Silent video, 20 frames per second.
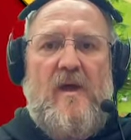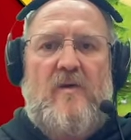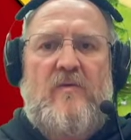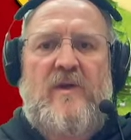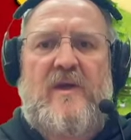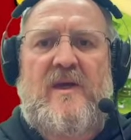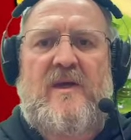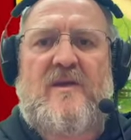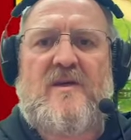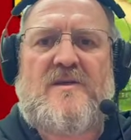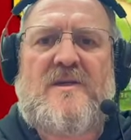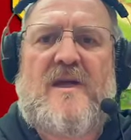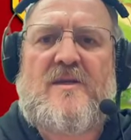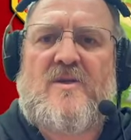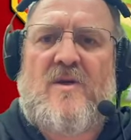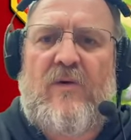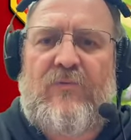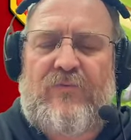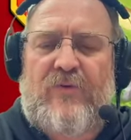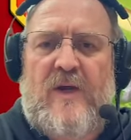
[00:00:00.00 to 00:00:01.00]
Ricky, does that
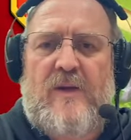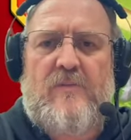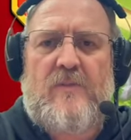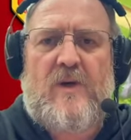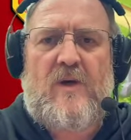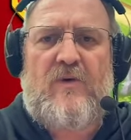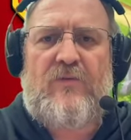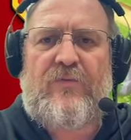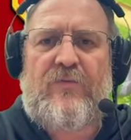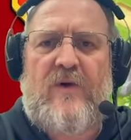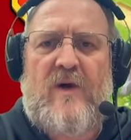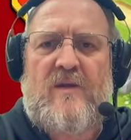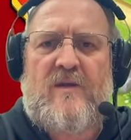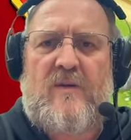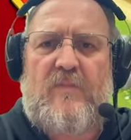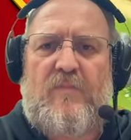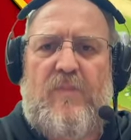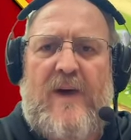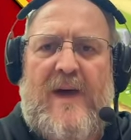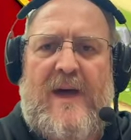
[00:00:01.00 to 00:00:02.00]
top frame go
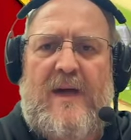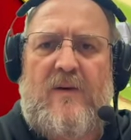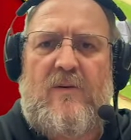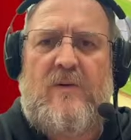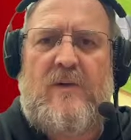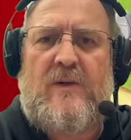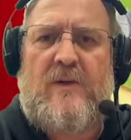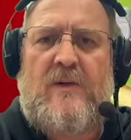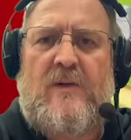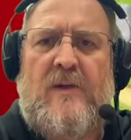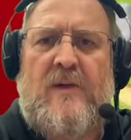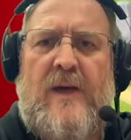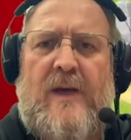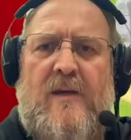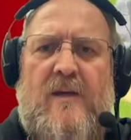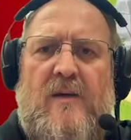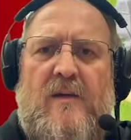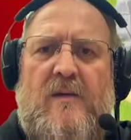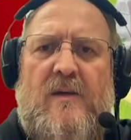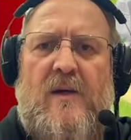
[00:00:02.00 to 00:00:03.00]
further back? Well, I
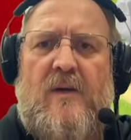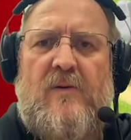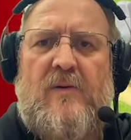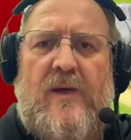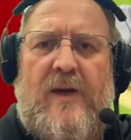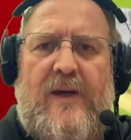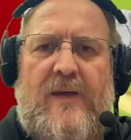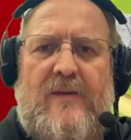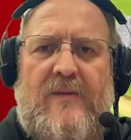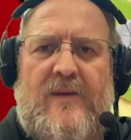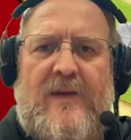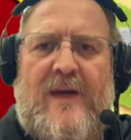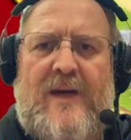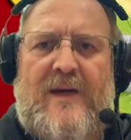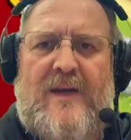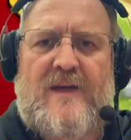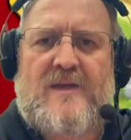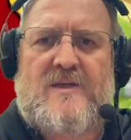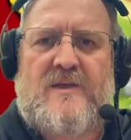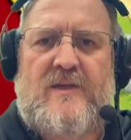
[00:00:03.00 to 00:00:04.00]
could go like
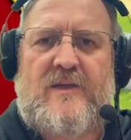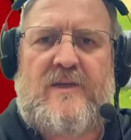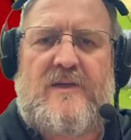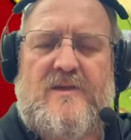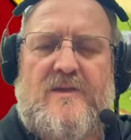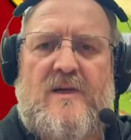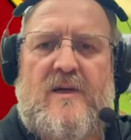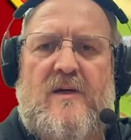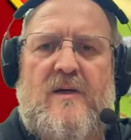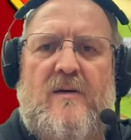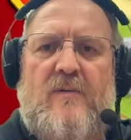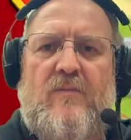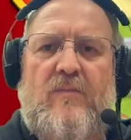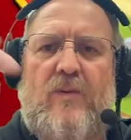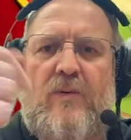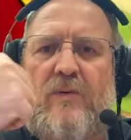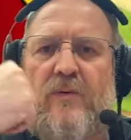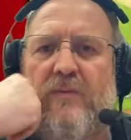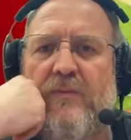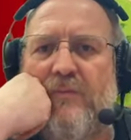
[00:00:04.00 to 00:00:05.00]
that as an
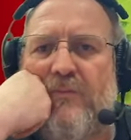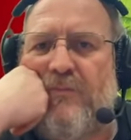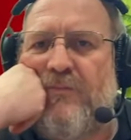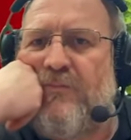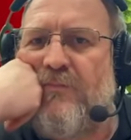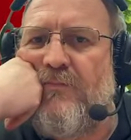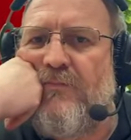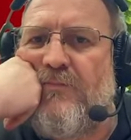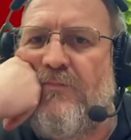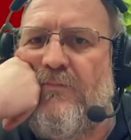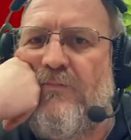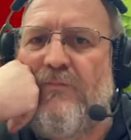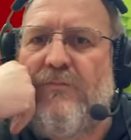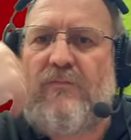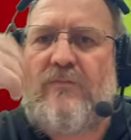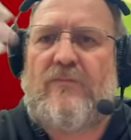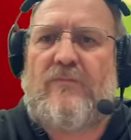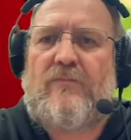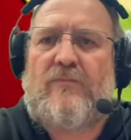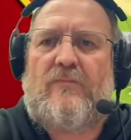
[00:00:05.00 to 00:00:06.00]
example.
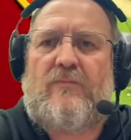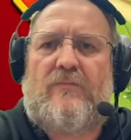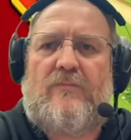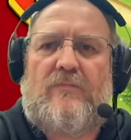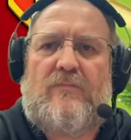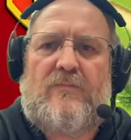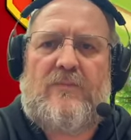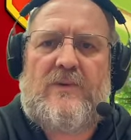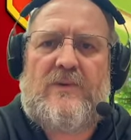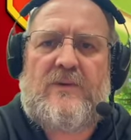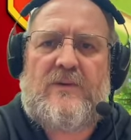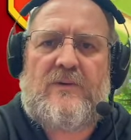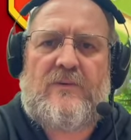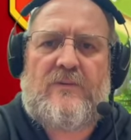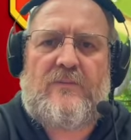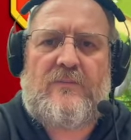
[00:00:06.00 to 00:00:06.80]
So.